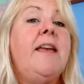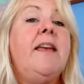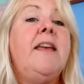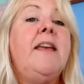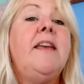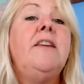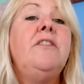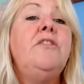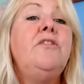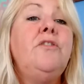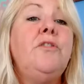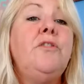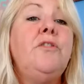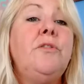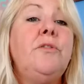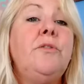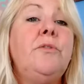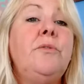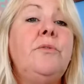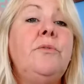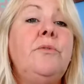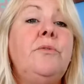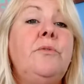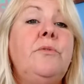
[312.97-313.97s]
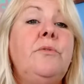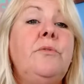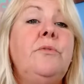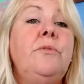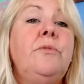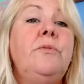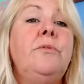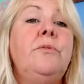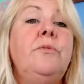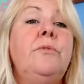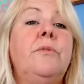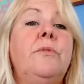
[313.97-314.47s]
in
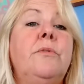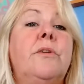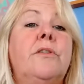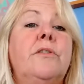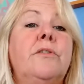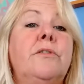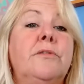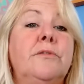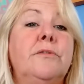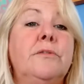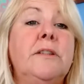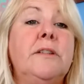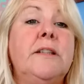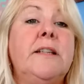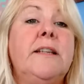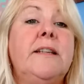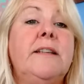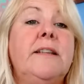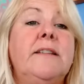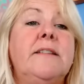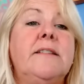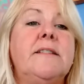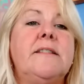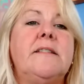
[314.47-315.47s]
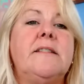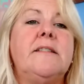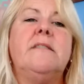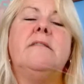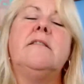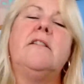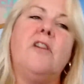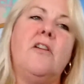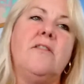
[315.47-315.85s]
New Orleans.